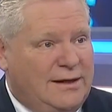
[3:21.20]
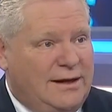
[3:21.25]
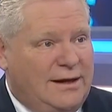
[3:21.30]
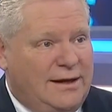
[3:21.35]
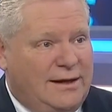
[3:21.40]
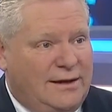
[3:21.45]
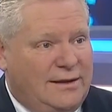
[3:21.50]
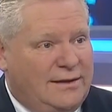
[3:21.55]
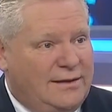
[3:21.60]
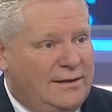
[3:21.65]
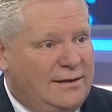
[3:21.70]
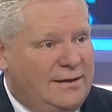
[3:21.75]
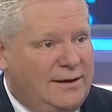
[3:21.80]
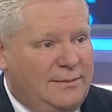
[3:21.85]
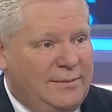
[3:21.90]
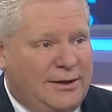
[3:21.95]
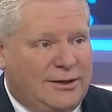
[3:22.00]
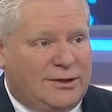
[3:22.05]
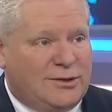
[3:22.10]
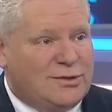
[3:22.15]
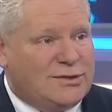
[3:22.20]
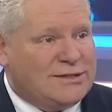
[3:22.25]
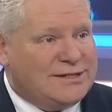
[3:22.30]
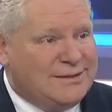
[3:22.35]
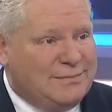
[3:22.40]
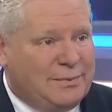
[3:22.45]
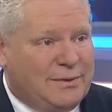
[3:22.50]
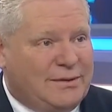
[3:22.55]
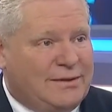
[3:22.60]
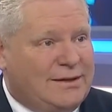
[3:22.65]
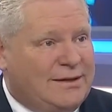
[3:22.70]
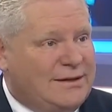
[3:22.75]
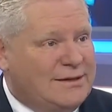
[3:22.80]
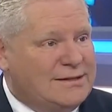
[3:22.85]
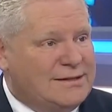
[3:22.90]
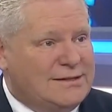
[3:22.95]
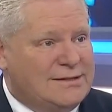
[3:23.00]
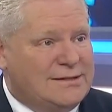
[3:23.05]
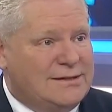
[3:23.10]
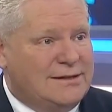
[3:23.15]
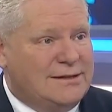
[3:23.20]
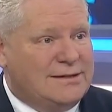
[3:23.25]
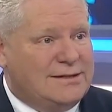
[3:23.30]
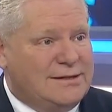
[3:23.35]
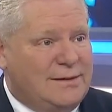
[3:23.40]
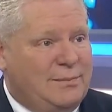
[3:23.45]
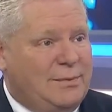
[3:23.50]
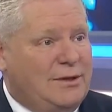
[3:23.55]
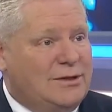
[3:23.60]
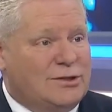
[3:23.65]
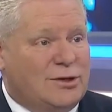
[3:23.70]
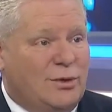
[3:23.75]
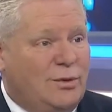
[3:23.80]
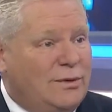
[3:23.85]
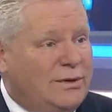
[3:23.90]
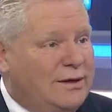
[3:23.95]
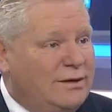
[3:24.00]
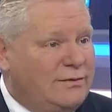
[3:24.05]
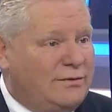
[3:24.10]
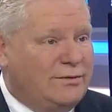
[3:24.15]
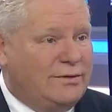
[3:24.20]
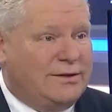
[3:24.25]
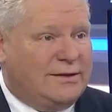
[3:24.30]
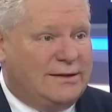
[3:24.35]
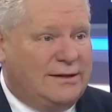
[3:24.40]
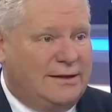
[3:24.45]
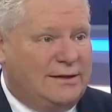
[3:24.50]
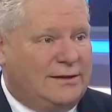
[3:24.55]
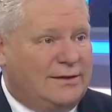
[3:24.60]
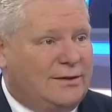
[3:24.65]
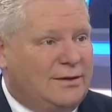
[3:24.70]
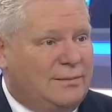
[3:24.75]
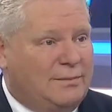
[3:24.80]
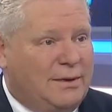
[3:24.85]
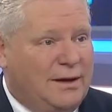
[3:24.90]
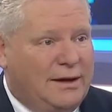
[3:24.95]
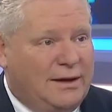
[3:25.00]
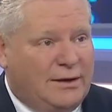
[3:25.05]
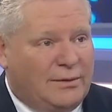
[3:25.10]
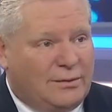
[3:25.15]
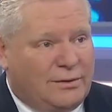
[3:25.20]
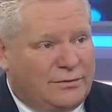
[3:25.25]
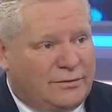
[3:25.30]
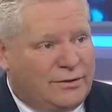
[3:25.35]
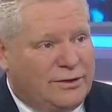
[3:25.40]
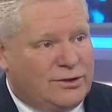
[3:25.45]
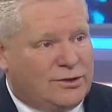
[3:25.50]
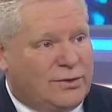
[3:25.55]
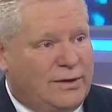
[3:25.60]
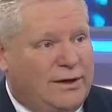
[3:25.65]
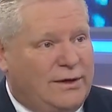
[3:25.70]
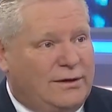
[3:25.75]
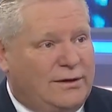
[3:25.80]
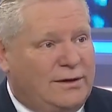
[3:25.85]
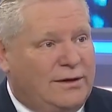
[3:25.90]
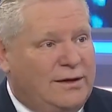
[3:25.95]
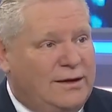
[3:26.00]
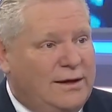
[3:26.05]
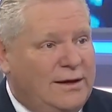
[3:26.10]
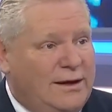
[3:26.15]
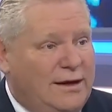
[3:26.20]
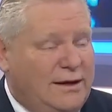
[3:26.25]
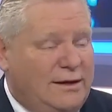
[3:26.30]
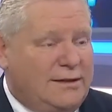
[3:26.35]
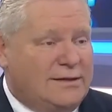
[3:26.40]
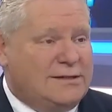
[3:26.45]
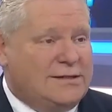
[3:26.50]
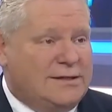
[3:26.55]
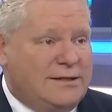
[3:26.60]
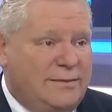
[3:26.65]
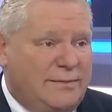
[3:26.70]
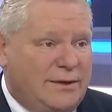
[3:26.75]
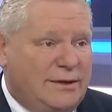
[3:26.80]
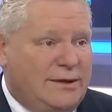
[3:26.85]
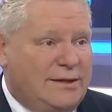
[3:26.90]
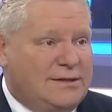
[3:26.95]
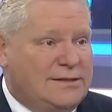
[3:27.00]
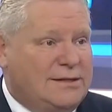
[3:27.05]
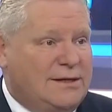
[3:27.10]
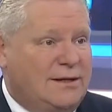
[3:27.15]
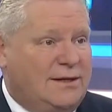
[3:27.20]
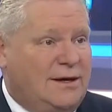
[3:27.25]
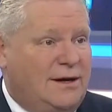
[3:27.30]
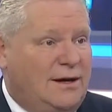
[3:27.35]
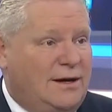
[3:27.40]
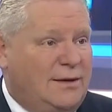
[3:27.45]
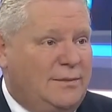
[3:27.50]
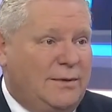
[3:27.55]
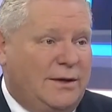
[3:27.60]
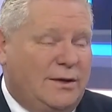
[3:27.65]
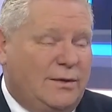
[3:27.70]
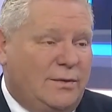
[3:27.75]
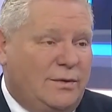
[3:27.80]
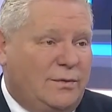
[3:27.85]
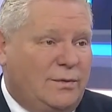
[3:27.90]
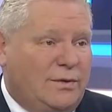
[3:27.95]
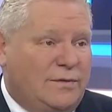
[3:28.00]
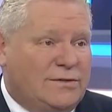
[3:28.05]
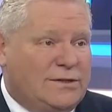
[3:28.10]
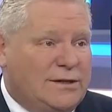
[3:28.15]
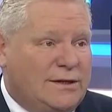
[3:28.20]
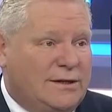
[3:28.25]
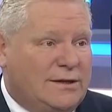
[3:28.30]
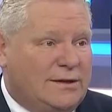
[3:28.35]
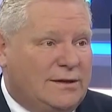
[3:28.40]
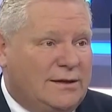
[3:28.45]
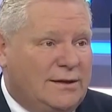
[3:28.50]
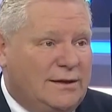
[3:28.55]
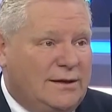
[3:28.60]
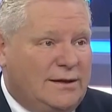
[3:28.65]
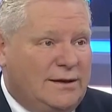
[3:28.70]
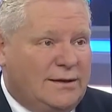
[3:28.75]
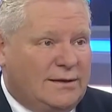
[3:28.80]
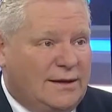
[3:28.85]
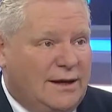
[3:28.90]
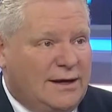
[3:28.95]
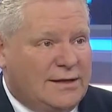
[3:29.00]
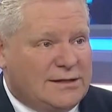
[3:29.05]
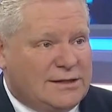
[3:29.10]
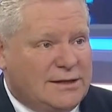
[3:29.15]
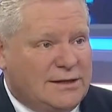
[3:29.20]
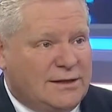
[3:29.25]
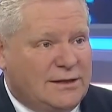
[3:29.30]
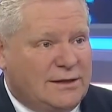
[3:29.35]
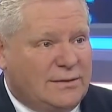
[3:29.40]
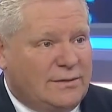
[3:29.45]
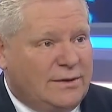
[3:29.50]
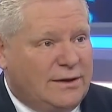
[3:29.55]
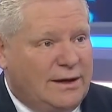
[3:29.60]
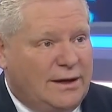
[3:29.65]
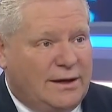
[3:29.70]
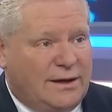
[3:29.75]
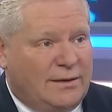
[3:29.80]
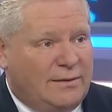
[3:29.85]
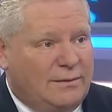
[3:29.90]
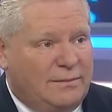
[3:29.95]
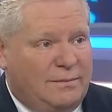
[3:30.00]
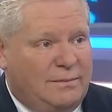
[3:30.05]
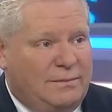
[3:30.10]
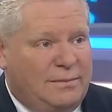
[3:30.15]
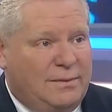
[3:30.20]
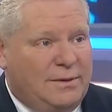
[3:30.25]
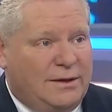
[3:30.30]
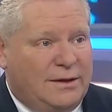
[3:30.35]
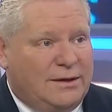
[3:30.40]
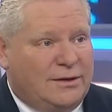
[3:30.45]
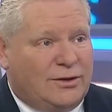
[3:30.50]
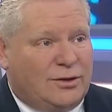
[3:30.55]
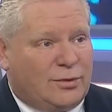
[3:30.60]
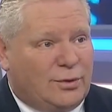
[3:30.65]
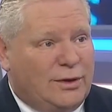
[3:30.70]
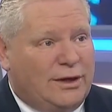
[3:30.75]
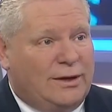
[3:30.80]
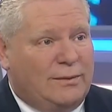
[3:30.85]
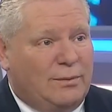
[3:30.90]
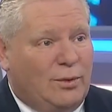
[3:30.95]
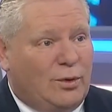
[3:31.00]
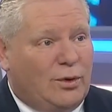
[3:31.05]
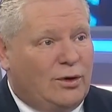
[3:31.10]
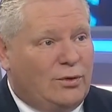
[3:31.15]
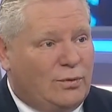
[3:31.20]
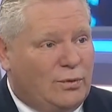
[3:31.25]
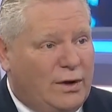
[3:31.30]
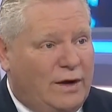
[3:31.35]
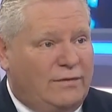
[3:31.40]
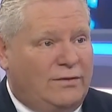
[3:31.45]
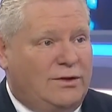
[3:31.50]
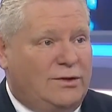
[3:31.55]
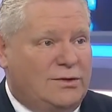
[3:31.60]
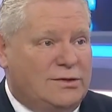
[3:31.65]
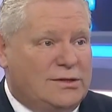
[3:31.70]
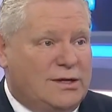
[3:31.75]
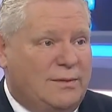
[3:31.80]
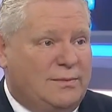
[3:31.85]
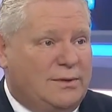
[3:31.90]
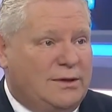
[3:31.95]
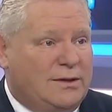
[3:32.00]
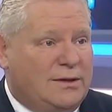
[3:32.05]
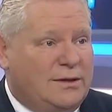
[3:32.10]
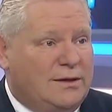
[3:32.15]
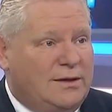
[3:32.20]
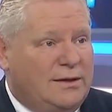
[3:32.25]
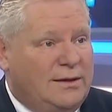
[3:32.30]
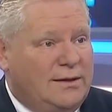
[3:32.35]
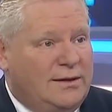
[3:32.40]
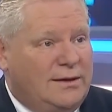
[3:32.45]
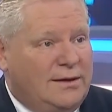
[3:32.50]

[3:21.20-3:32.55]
And they might do simple things, as simple as going out for dinner or buying a refrigerator, and it stimulates the economy, and we've seen it. Last year, we had $1.3 billion more in revenues up to